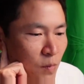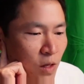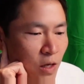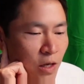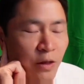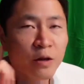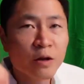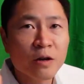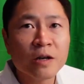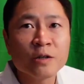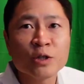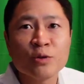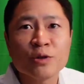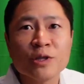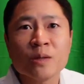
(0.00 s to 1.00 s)
And they're in
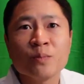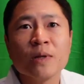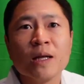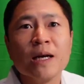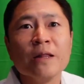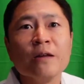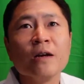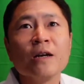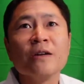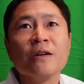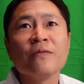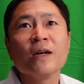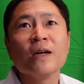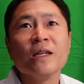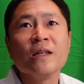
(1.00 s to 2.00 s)
short supply. They're hard to
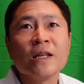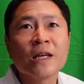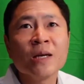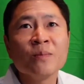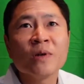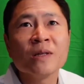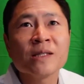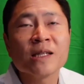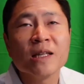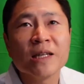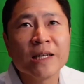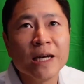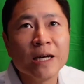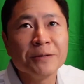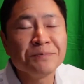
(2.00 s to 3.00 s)
find. They keep on
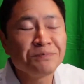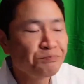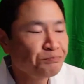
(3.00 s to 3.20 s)
selling out.